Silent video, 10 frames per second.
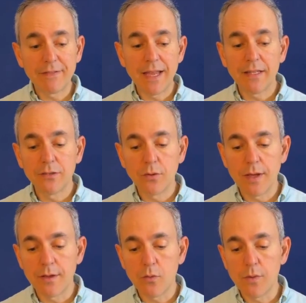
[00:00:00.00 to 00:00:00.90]
hand
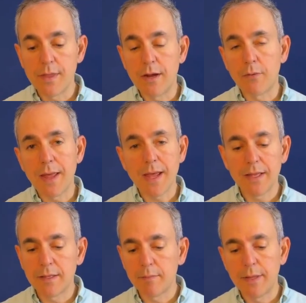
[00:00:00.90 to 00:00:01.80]
together with the right
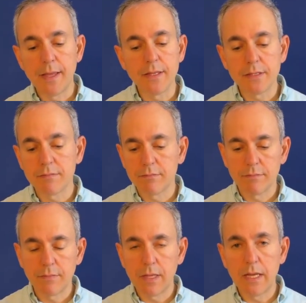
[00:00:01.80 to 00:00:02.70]
hand that plays
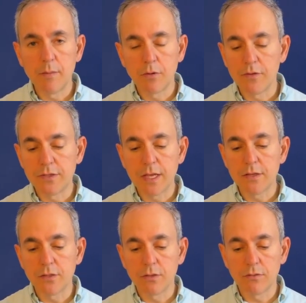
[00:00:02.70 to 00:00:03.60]
an
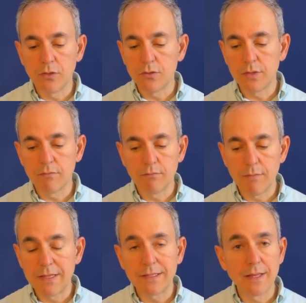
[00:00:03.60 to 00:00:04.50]
improvisation using
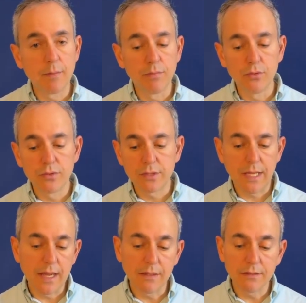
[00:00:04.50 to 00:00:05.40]
basically the blues
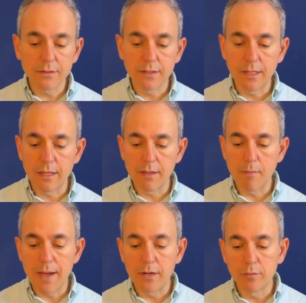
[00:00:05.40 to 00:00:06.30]
scales, the
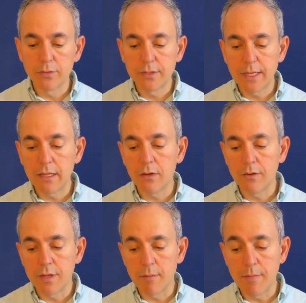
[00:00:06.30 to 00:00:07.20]
minor blues scale or
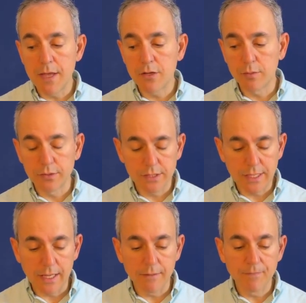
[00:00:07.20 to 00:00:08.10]
the major blues
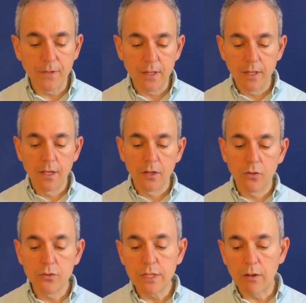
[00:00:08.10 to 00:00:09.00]
scale,
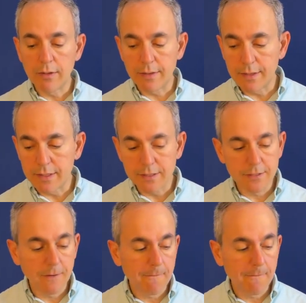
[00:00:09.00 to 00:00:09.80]
could sound like this.